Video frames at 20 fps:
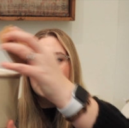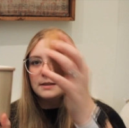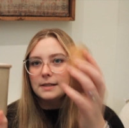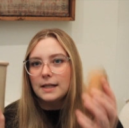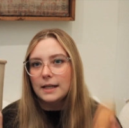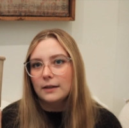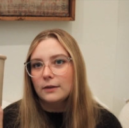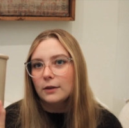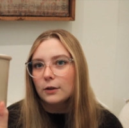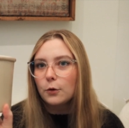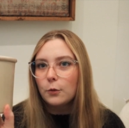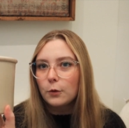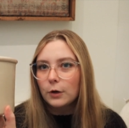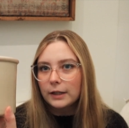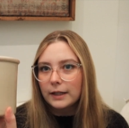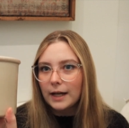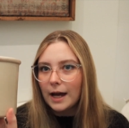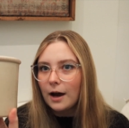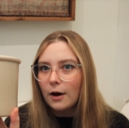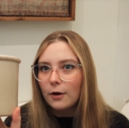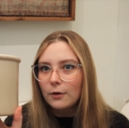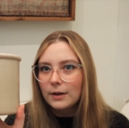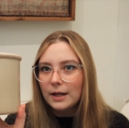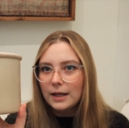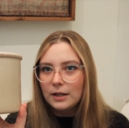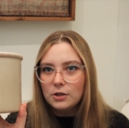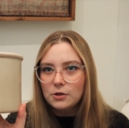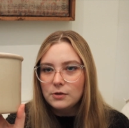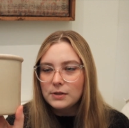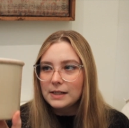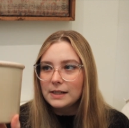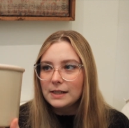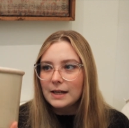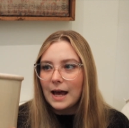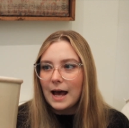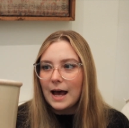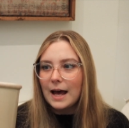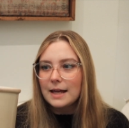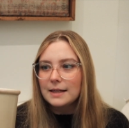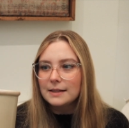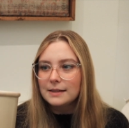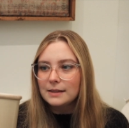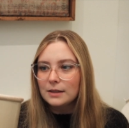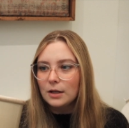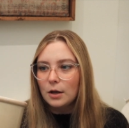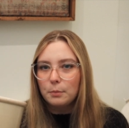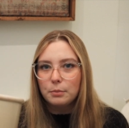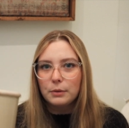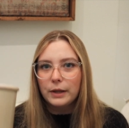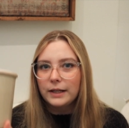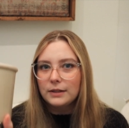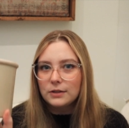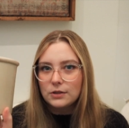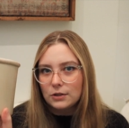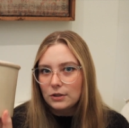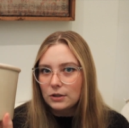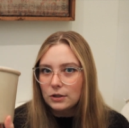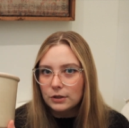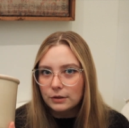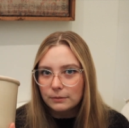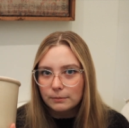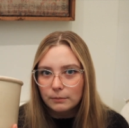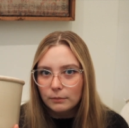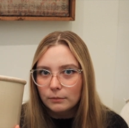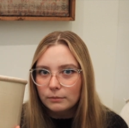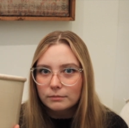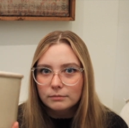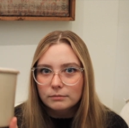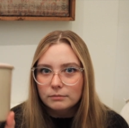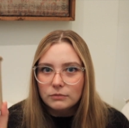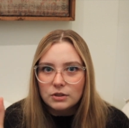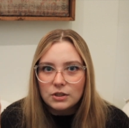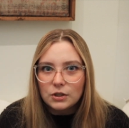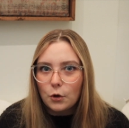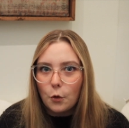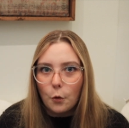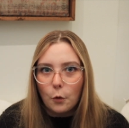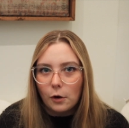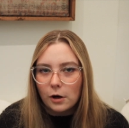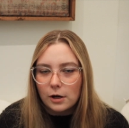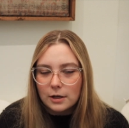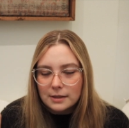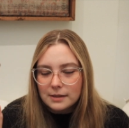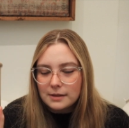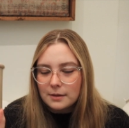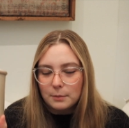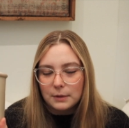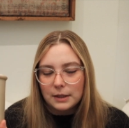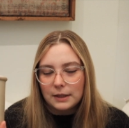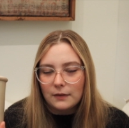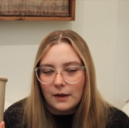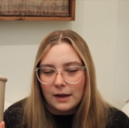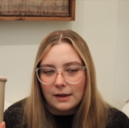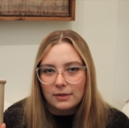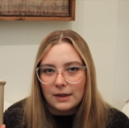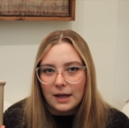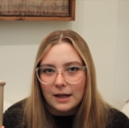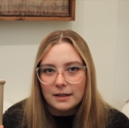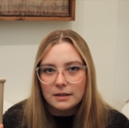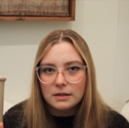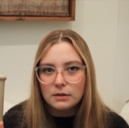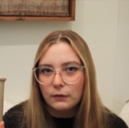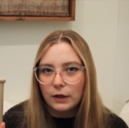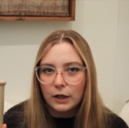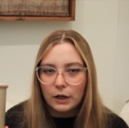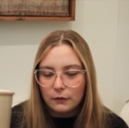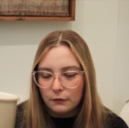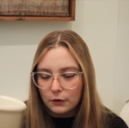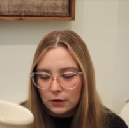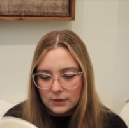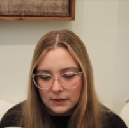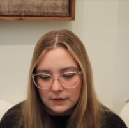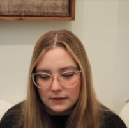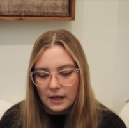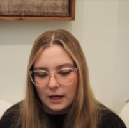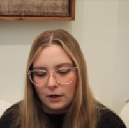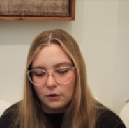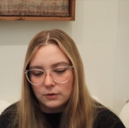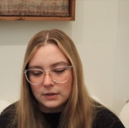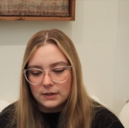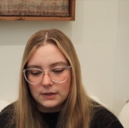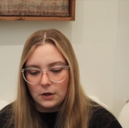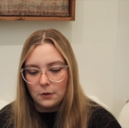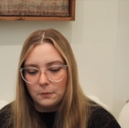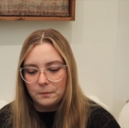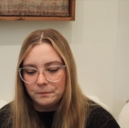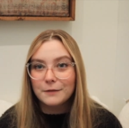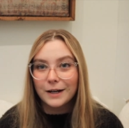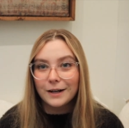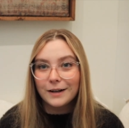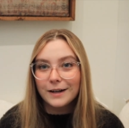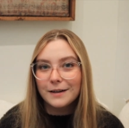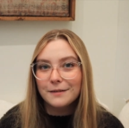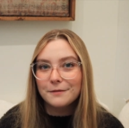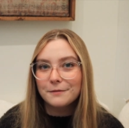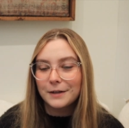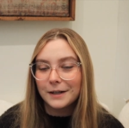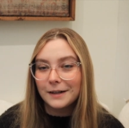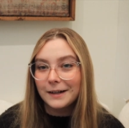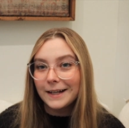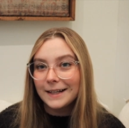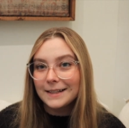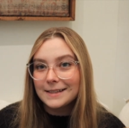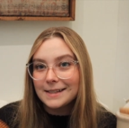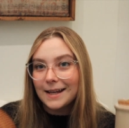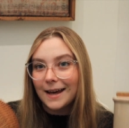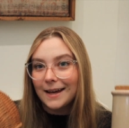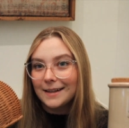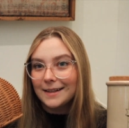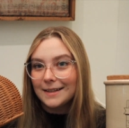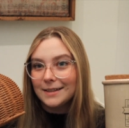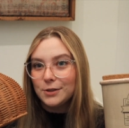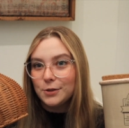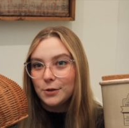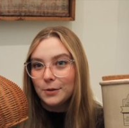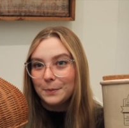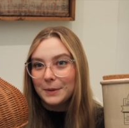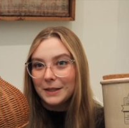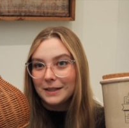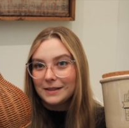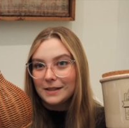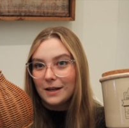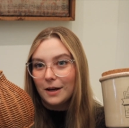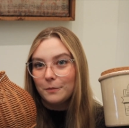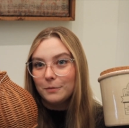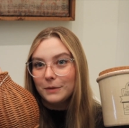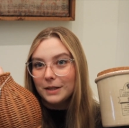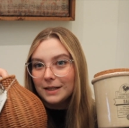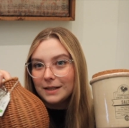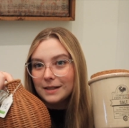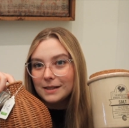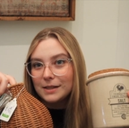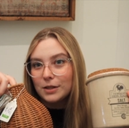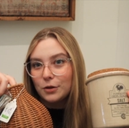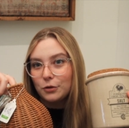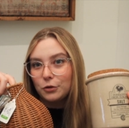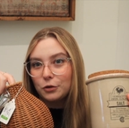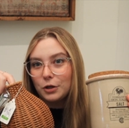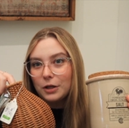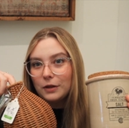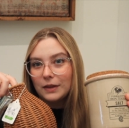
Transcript: take the cork out, and use it as a planter decor, something like that. It's very versatile. So very, very excited to have picked up these three